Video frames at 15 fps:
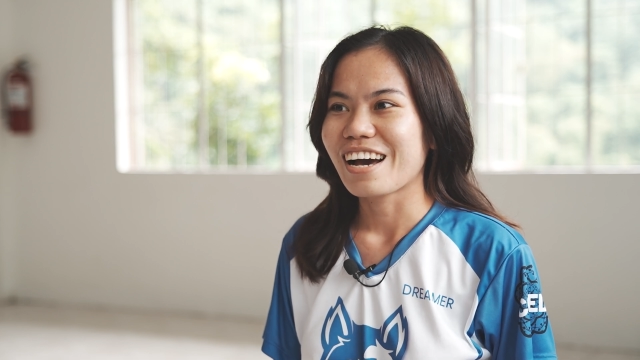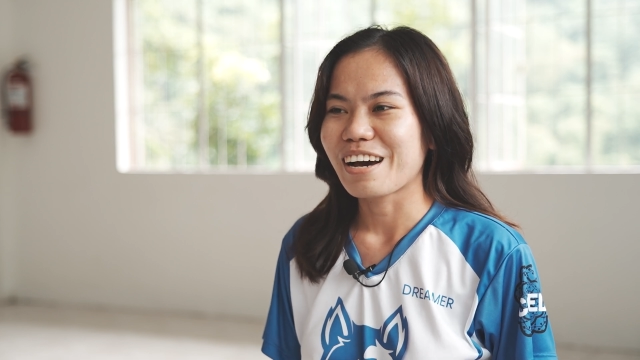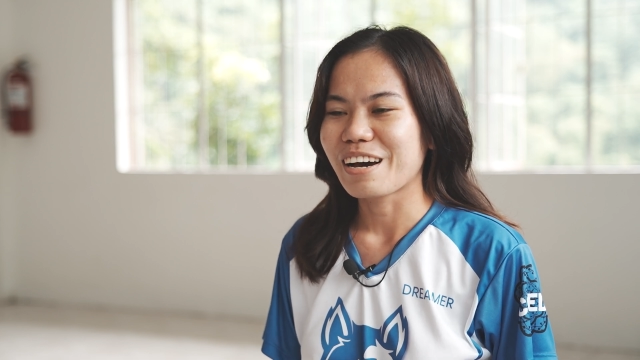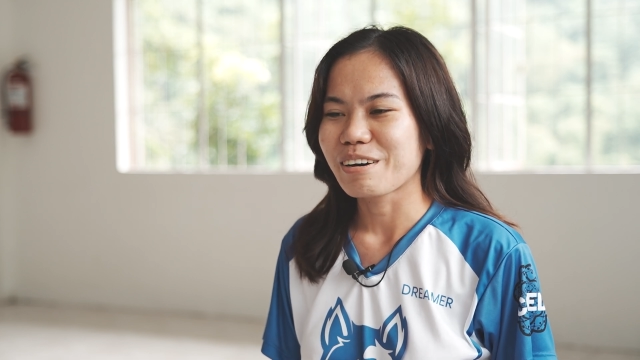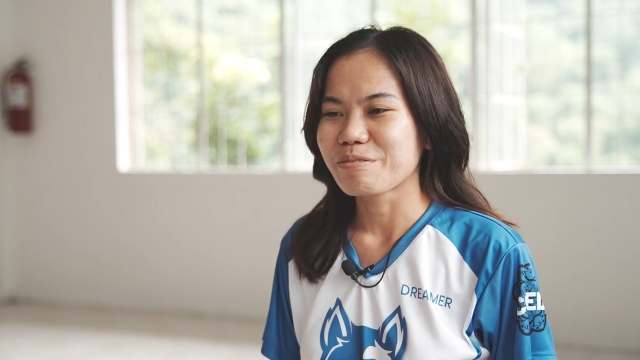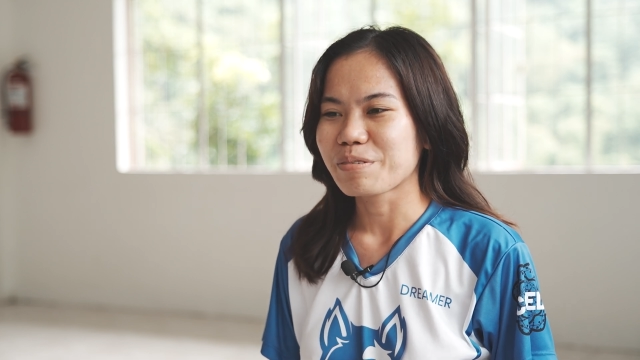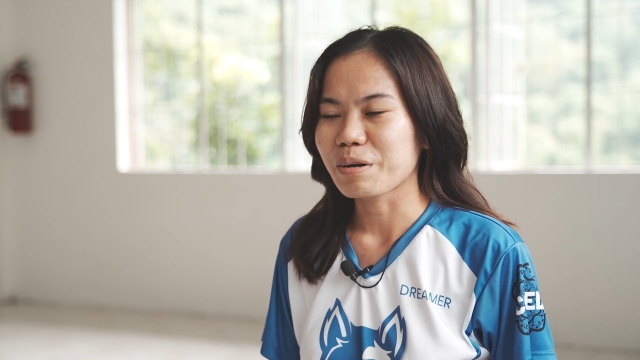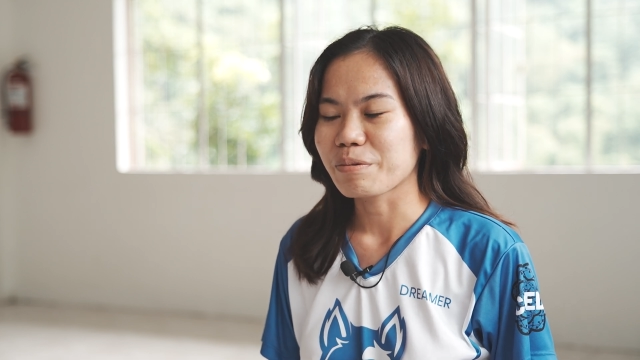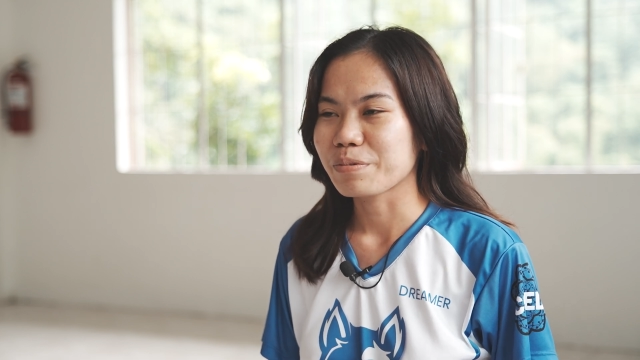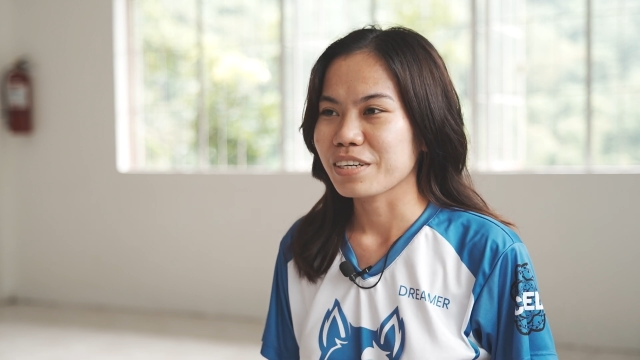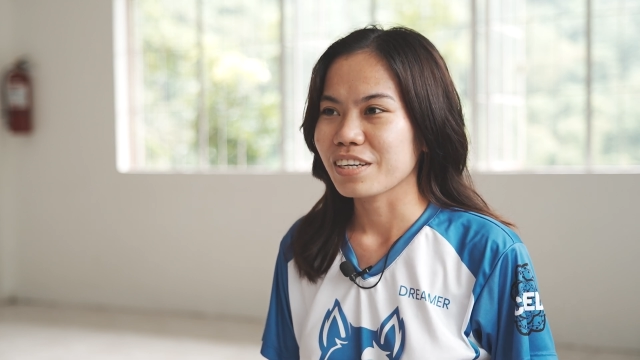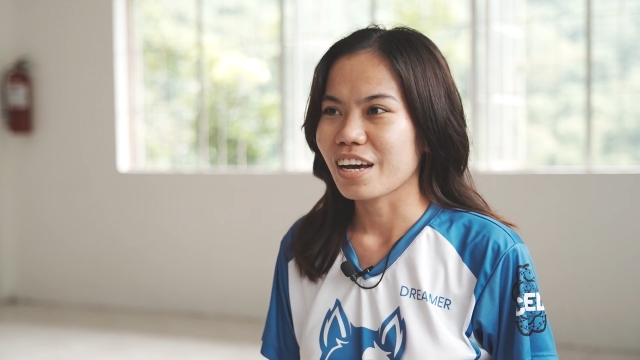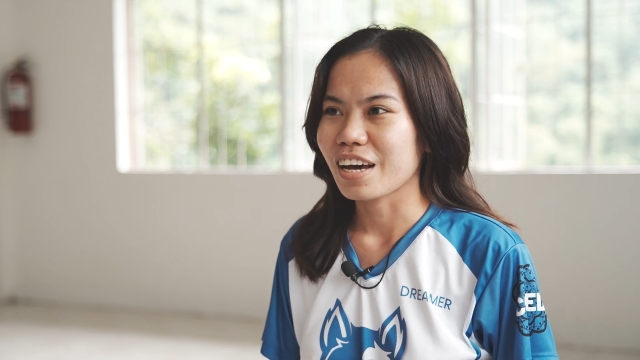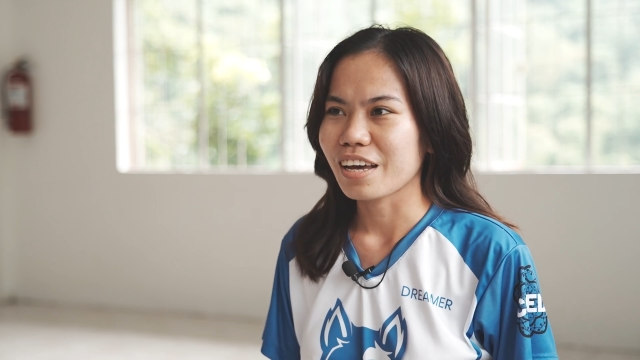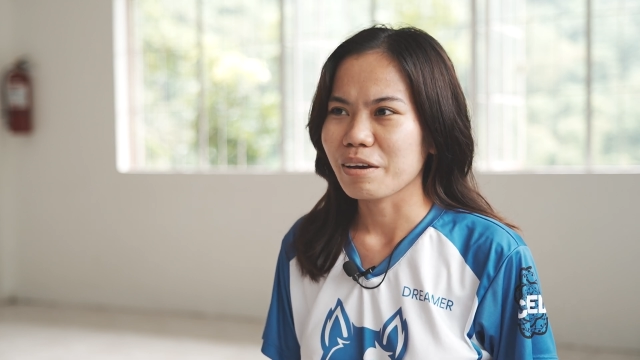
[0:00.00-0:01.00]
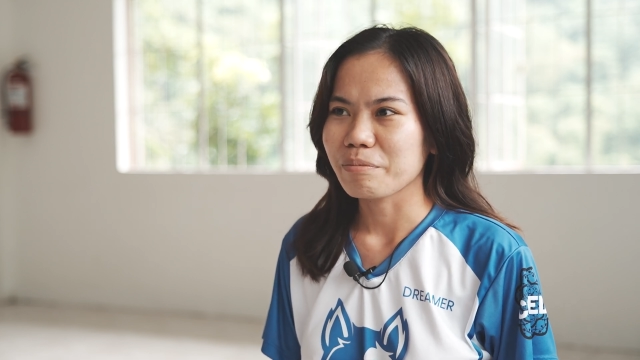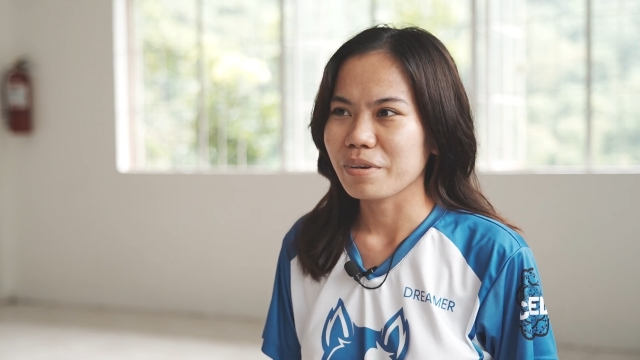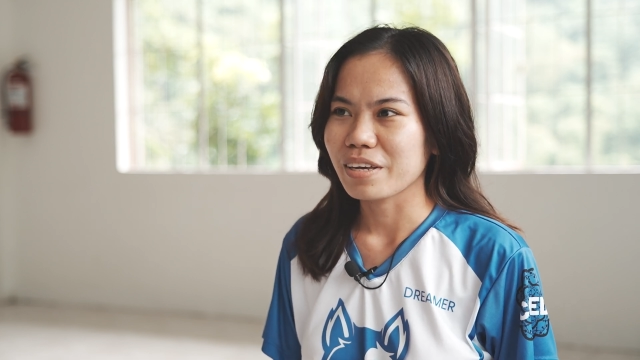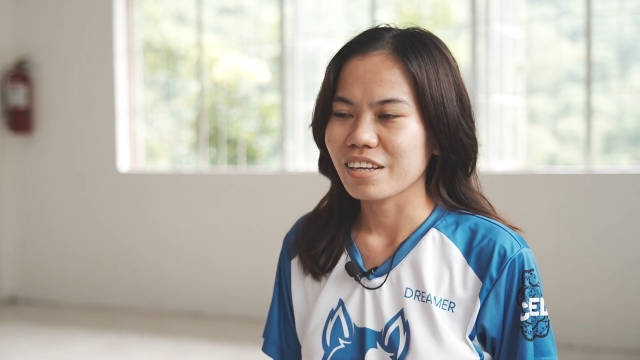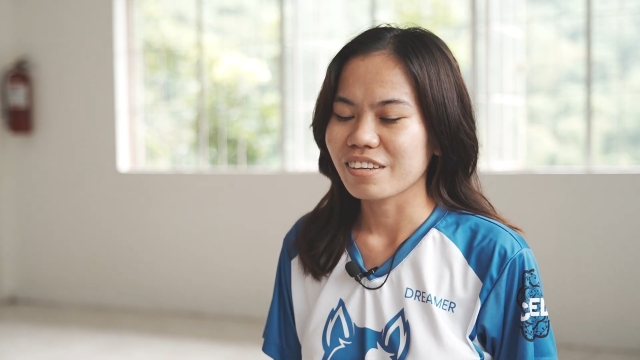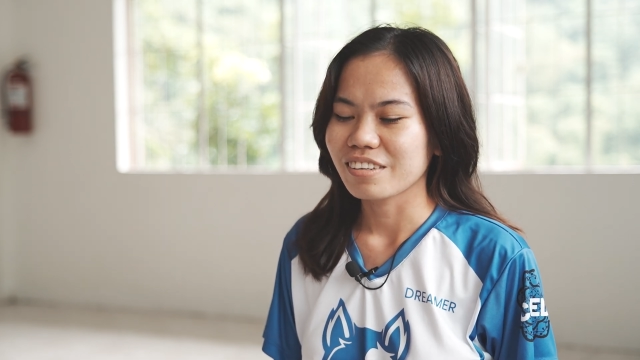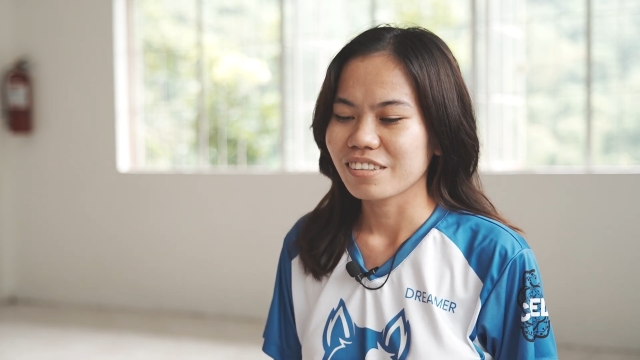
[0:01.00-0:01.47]

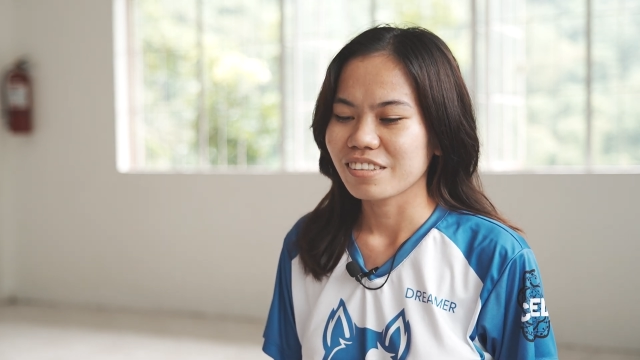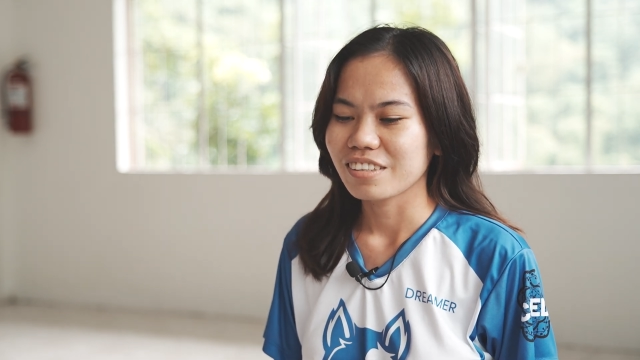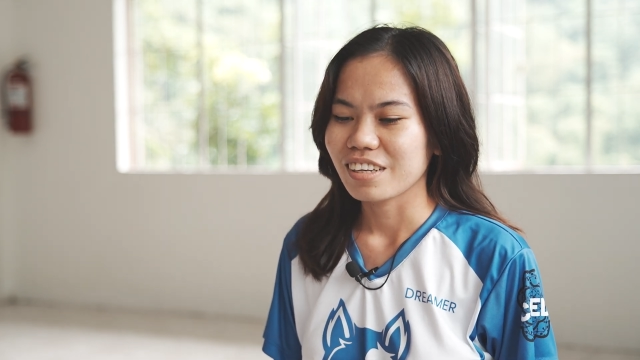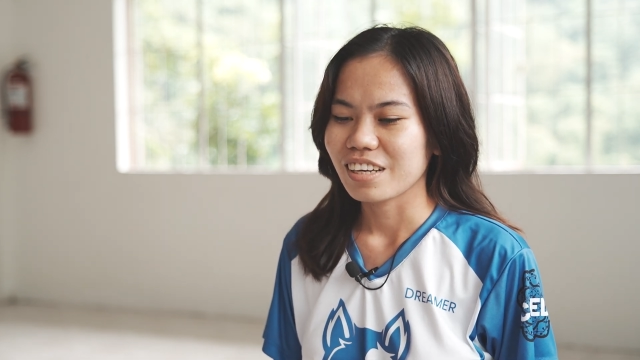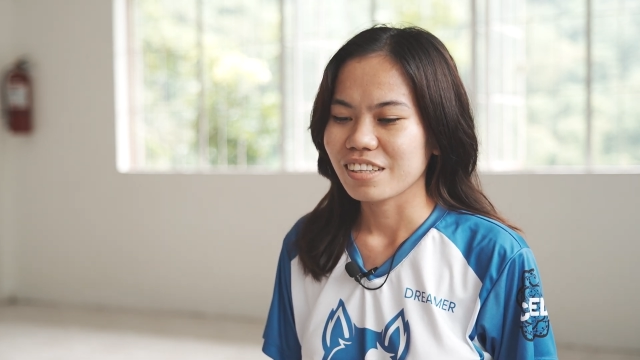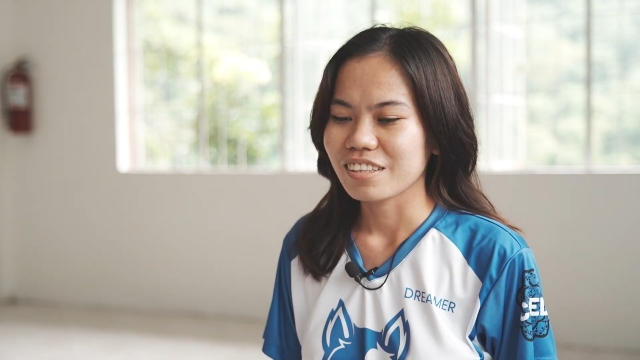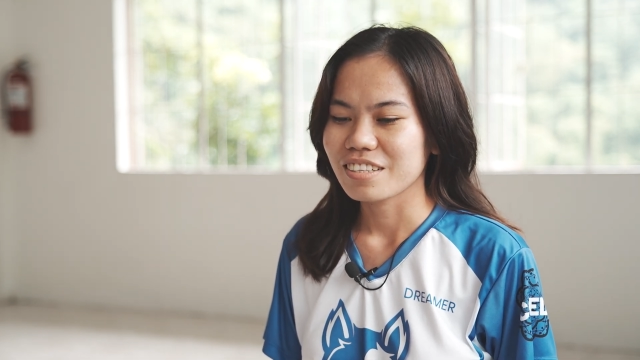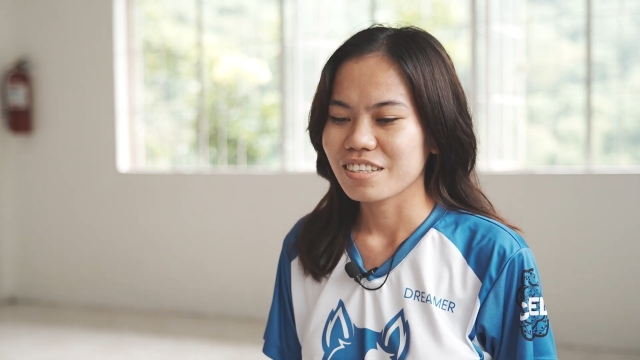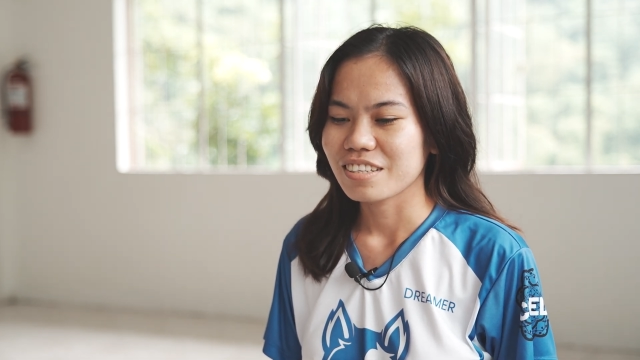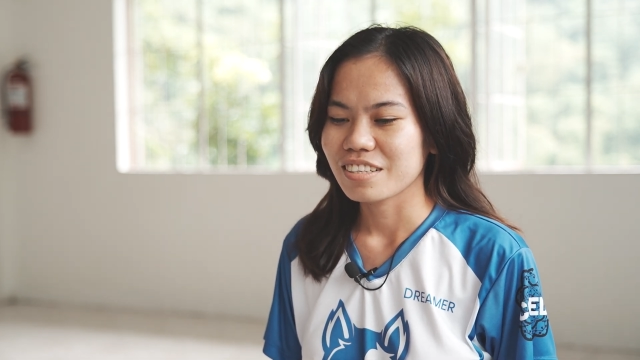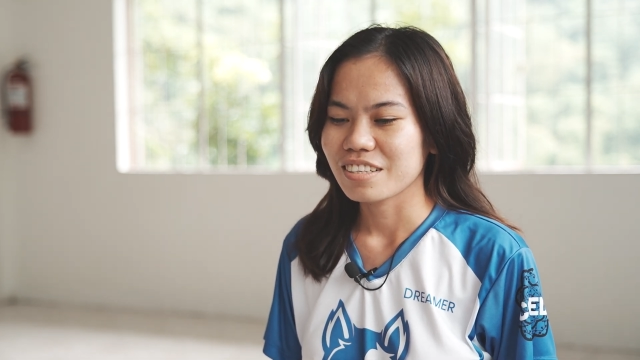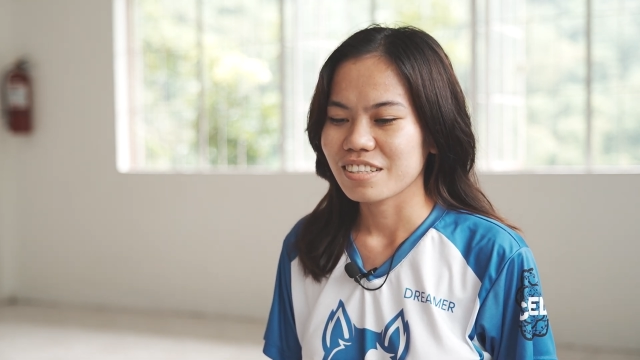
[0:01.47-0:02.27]
It's